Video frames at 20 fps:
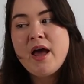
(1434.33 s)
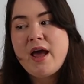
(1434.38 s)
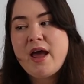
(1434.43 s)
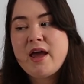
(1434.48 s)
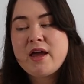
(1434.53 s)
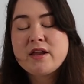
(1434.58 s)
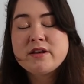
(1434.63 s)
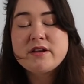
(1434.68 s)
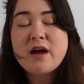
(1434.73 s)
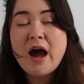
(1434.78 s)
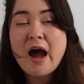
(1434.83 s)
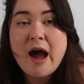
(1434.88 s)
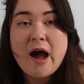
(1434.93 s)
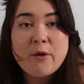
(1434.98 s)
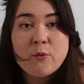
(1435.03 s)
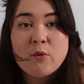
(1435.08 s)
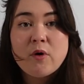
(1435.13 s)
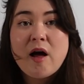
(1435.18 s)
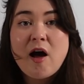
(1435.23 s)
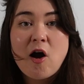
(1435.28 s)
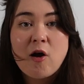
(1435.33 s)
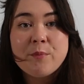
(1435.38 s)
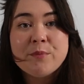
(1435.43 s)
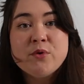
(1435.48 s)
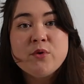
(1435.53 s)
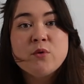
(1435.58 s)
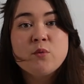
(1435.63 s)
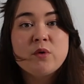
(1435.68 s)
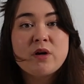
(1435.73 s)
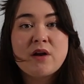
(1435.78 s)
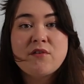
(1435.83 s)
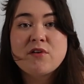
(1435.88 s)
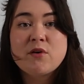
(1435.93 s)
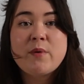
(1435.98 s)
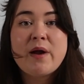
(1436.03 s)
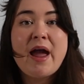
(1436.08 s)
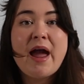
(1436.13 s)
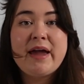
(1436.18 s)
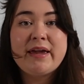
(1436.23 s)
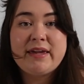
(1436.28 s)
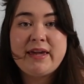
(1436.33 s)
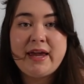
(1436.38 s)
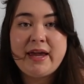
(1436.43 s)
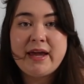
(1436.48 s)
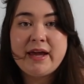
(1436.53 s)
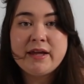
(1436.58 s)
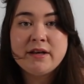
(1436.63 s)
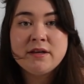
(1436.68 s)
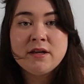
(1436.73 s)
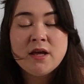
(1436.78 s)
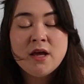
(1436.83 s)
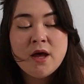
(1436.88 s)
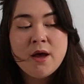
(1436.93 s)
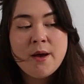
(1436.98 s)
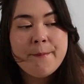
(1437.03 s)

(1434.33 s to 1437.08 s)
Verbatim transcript: and I will help you in whatever way I can."